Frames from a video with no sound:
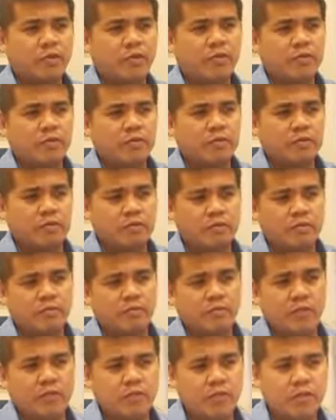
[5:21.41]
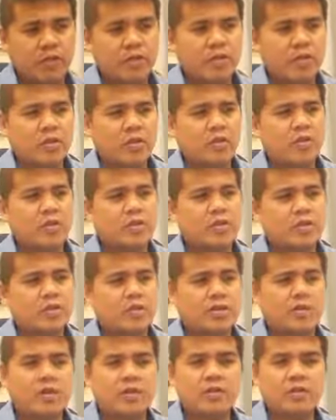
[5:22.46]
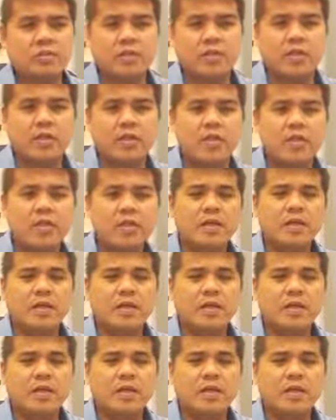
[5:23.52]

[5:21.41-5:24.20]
phenomenological inquiry